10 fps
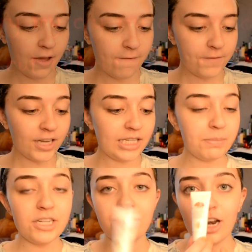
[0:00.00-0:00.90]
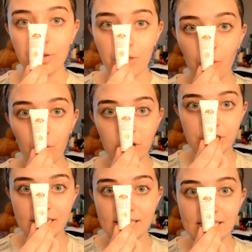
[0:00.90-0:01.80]
First, I'm going to start out with
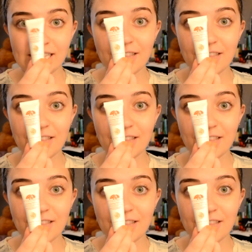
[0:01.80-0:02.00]
Origins,